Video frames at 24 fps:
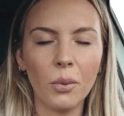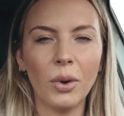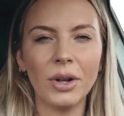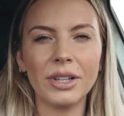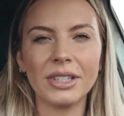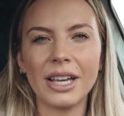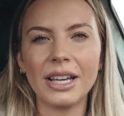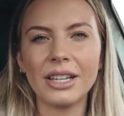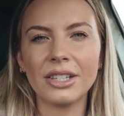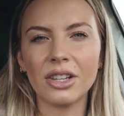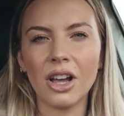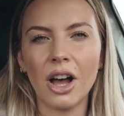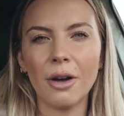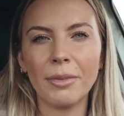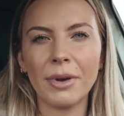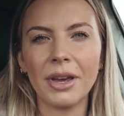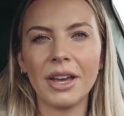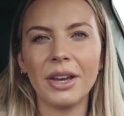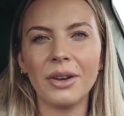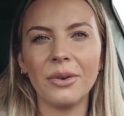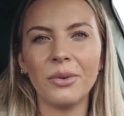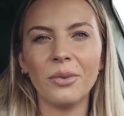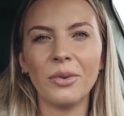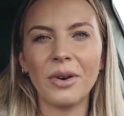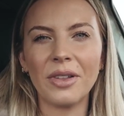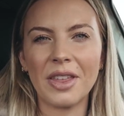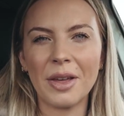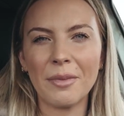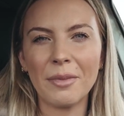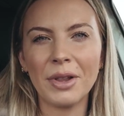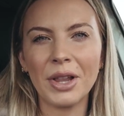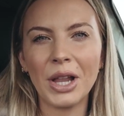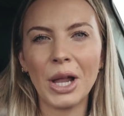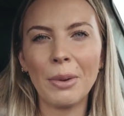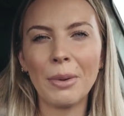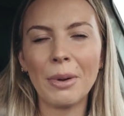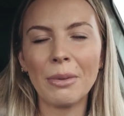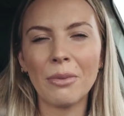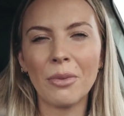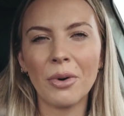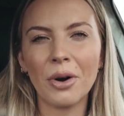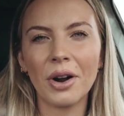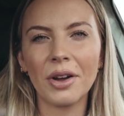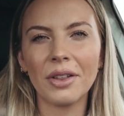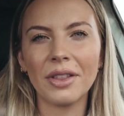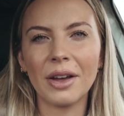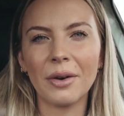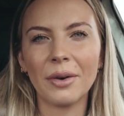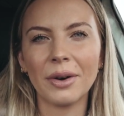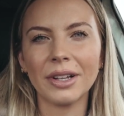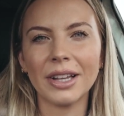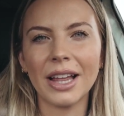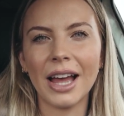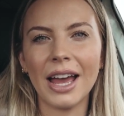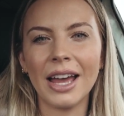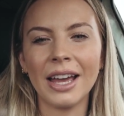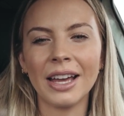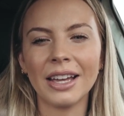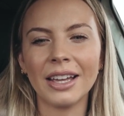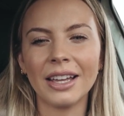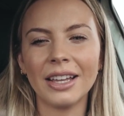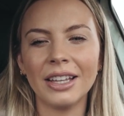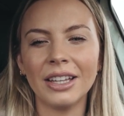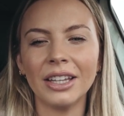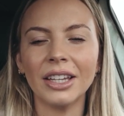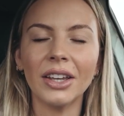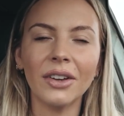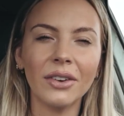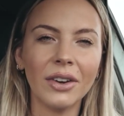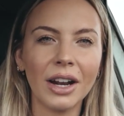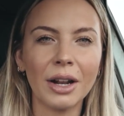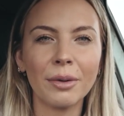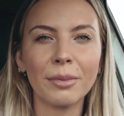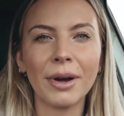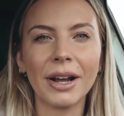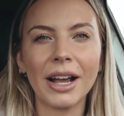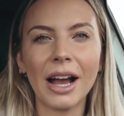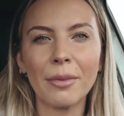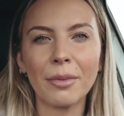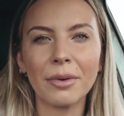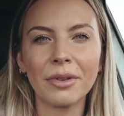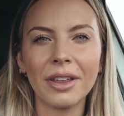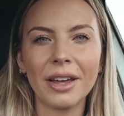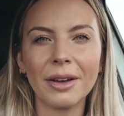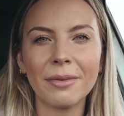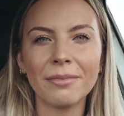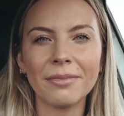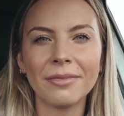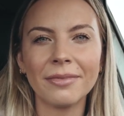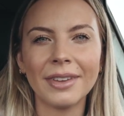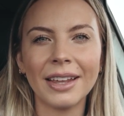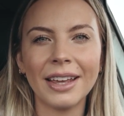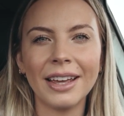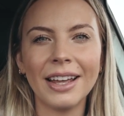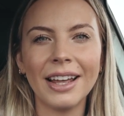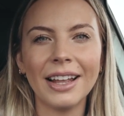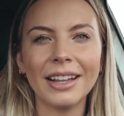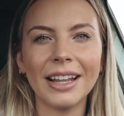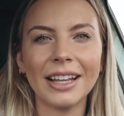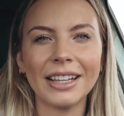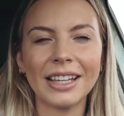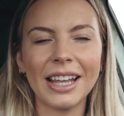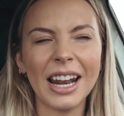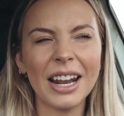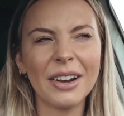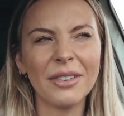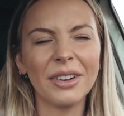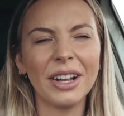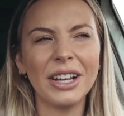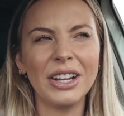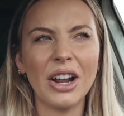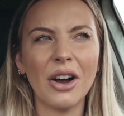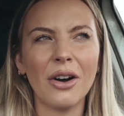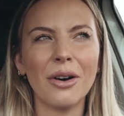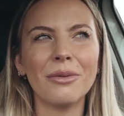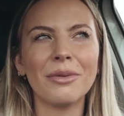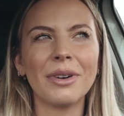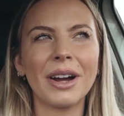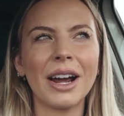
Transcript: Once they saw me with him a little bit more, they were like, you need to break up with him. Like, they didn't really know him